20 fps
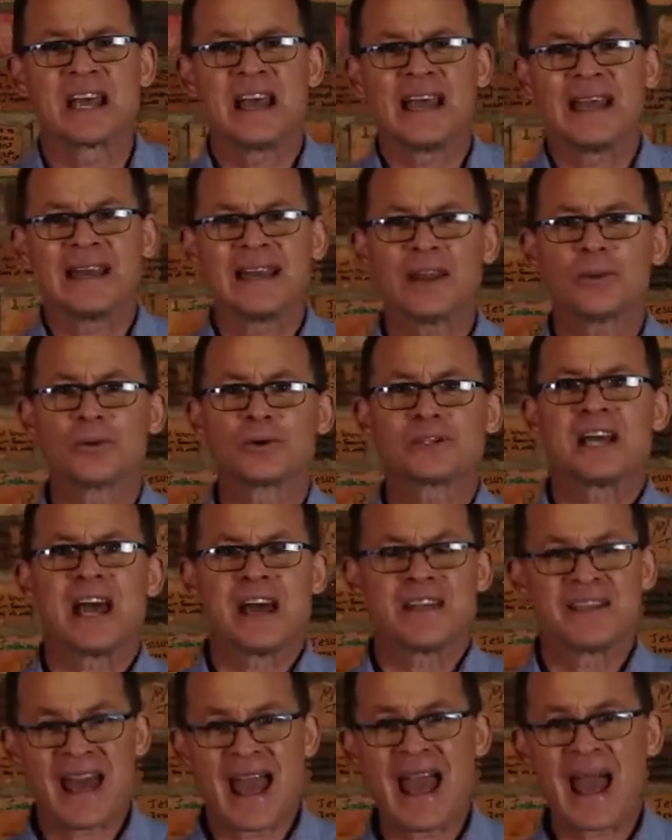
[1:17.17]
In other words,
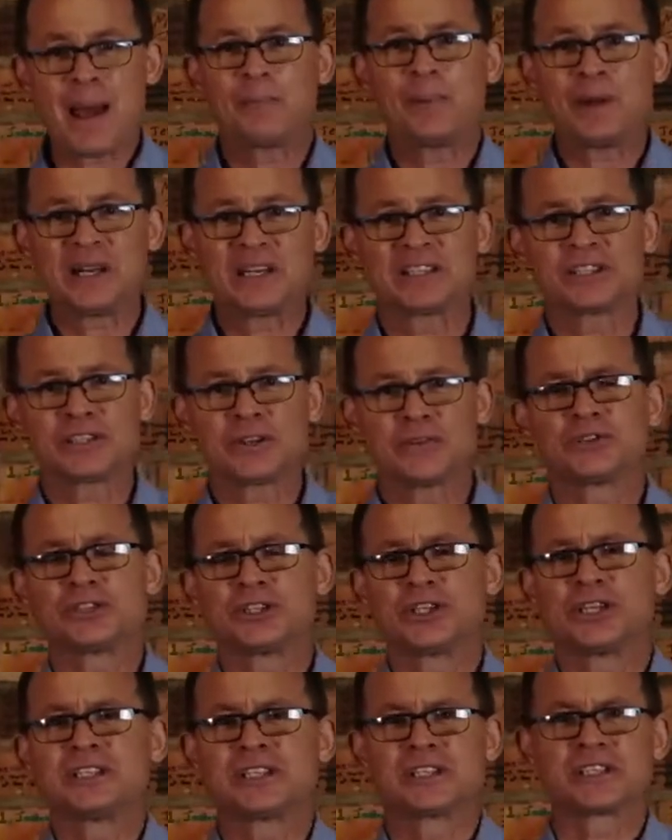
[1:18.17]
the happiness of
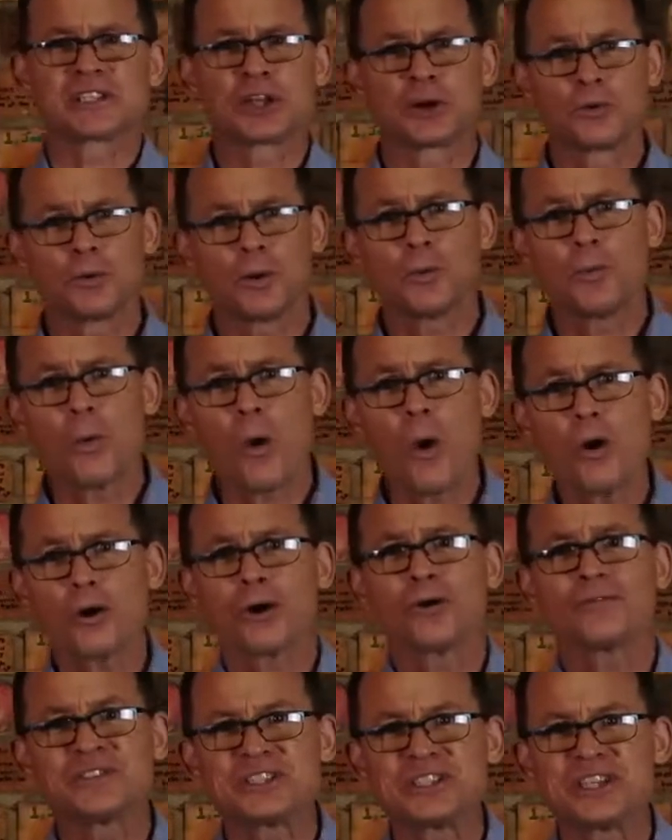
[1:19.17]
Jesus, the reward
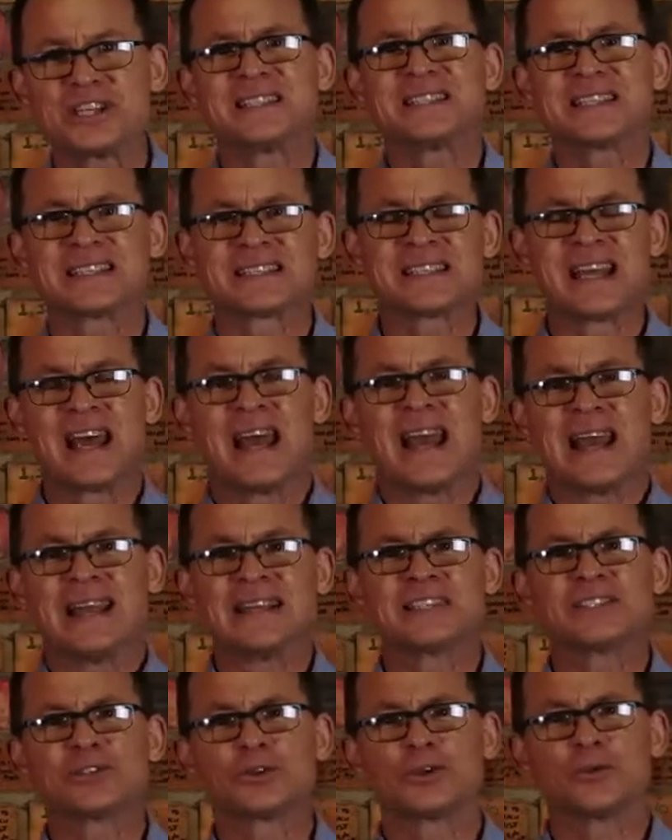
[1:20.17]
of Jesus,
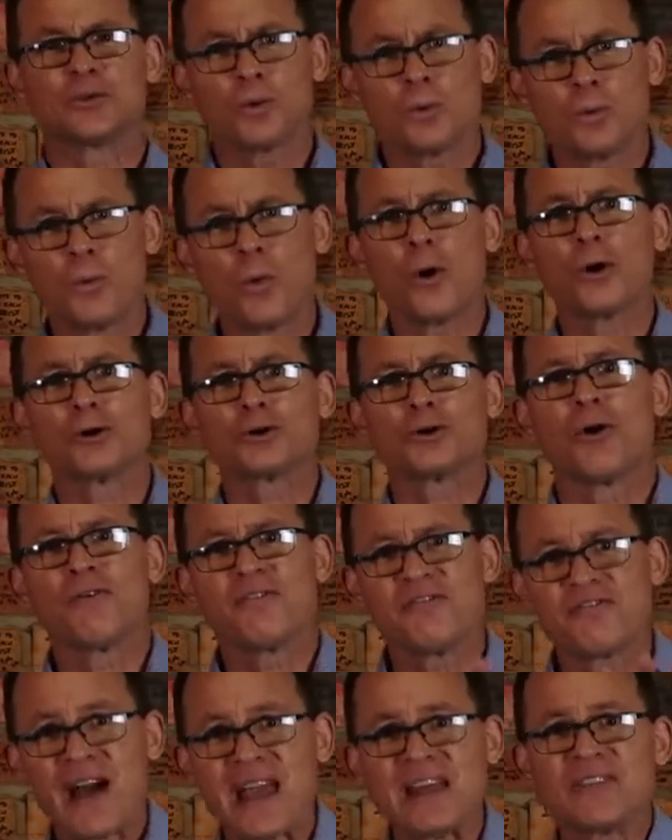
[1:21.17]
is to reward your
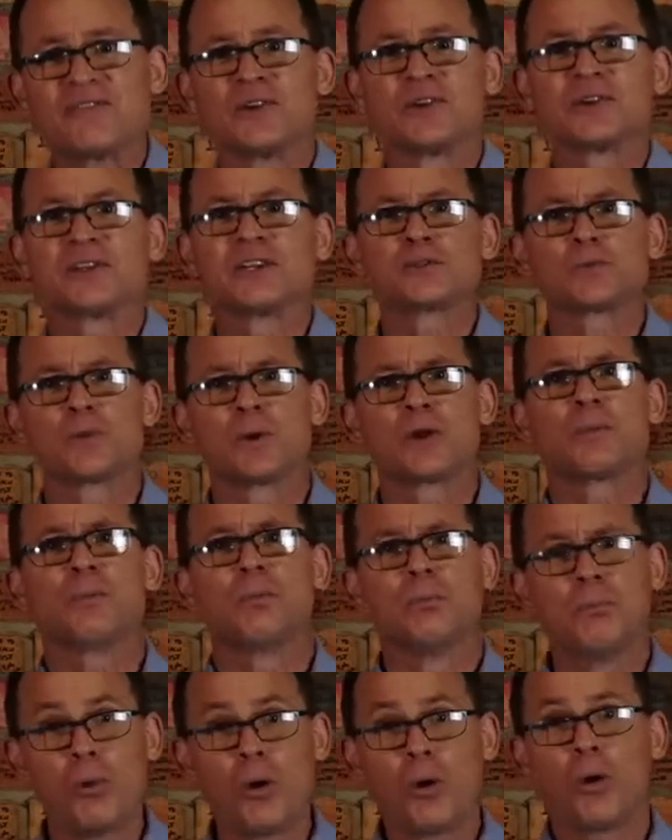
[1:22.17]
faithfulness with
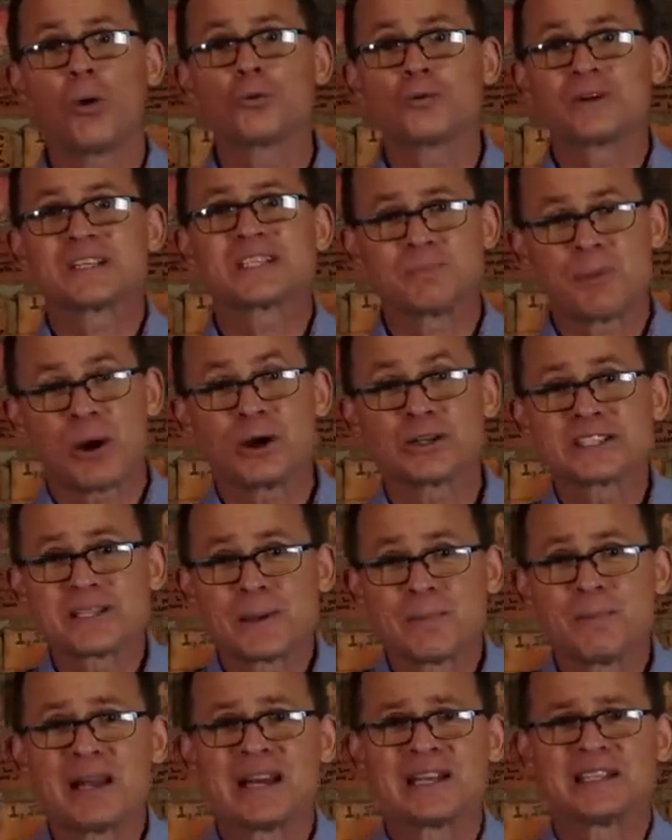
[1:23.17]
more
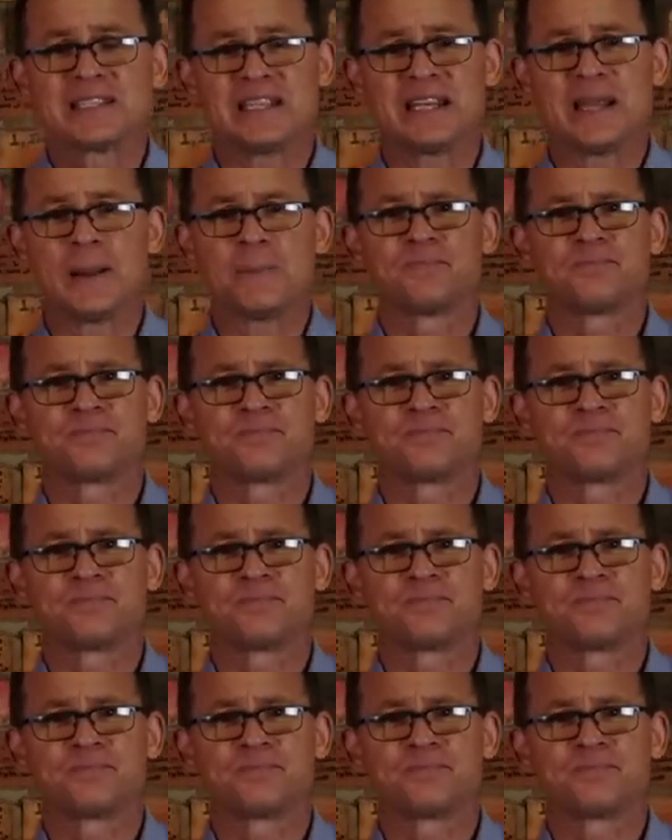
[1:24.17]
responsibility.